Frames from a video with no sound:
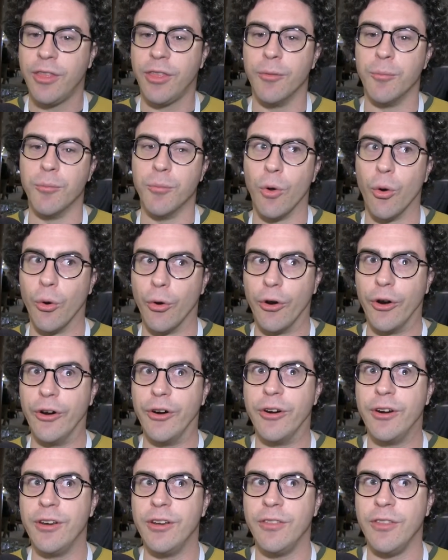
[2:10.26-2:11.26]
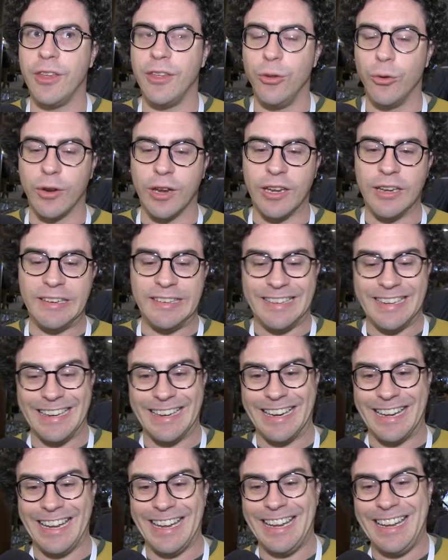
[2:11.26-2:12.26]
The more that you can
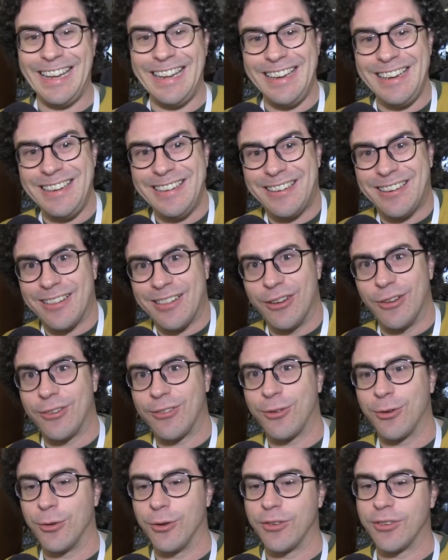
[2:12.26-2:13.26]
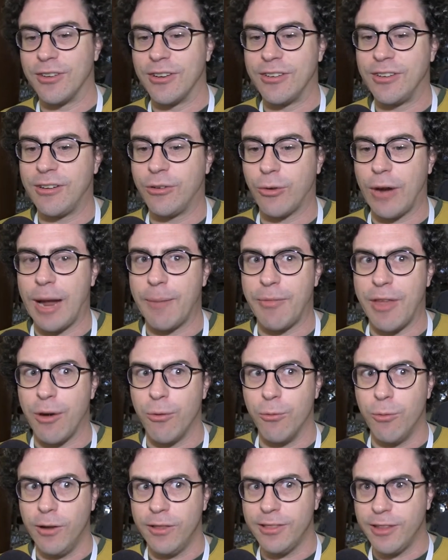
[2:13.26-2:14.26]
dig into those tools and grab
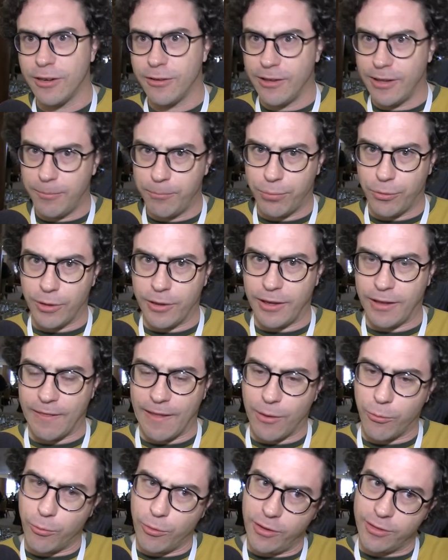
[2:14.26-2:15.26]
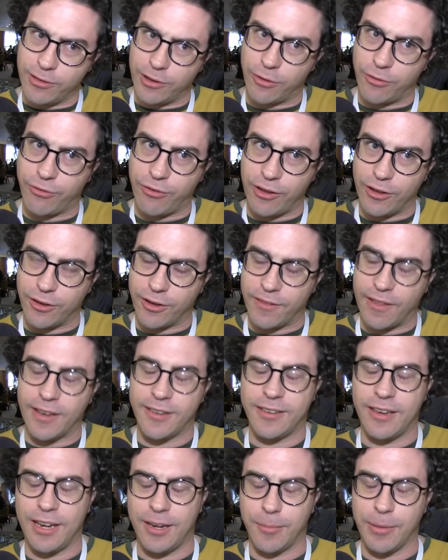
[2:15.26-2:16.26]
that one little input in that one little field in
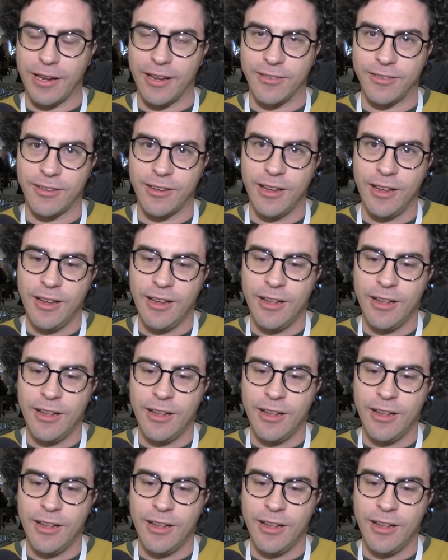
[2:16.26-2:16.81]
that database,